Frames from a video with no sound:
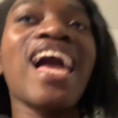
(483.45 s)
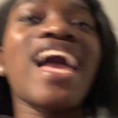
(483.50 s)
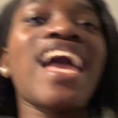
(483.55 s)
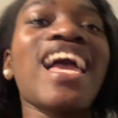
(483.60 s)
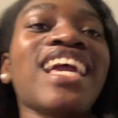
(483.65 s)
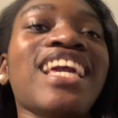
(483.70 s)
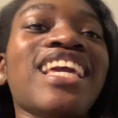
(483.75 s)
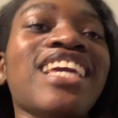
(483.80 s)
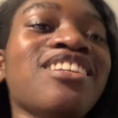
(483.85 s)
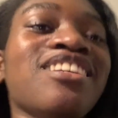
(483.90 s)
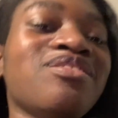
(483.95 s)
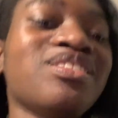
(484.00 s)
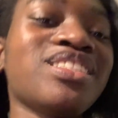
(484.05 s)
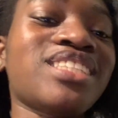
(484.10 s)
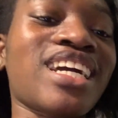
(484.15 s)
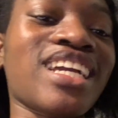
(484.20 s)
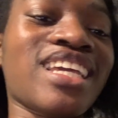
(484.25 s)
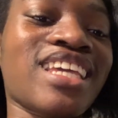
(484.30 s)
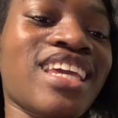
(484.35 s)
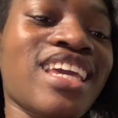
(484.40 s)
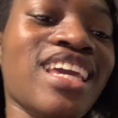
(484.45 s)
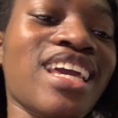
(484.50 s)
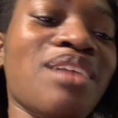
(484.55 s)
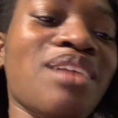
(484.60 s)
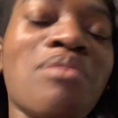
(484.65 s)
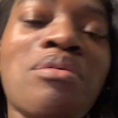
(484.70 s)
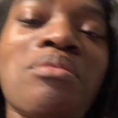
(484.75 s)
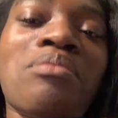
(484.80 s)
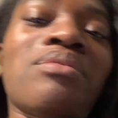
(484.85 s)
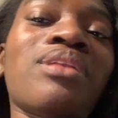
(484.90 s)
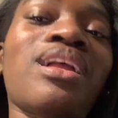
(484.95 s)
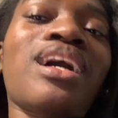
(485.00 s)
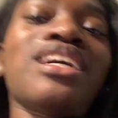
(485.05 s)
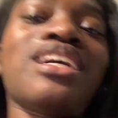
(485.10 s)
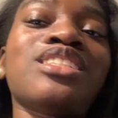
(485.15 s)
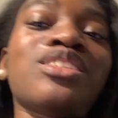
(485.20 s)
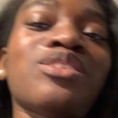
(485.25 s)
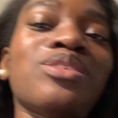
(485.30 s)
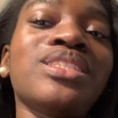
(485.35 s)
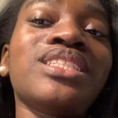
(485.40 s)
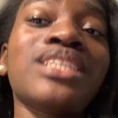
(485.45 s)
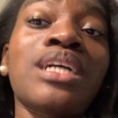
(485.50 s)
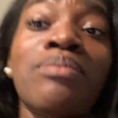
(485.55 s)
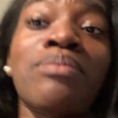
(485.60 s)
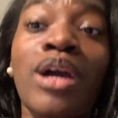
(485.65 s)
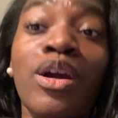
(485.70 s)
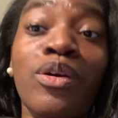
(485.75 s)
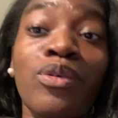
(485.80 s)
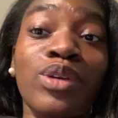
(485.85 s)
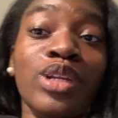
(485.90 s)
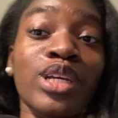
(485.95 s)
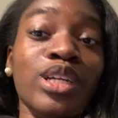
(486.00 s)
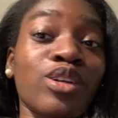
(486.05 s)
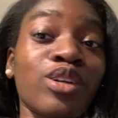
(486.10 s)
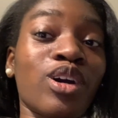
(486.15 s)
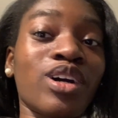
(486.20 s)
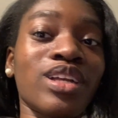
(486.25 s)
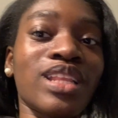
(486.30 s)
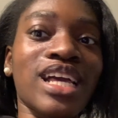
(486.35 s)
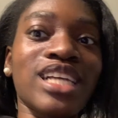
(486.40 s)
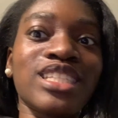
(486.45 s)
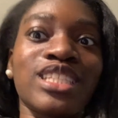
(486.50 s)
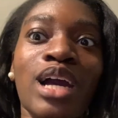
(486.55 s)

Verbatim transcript: And he was like, yeah, blah, blah, blah. So he took my order and all that.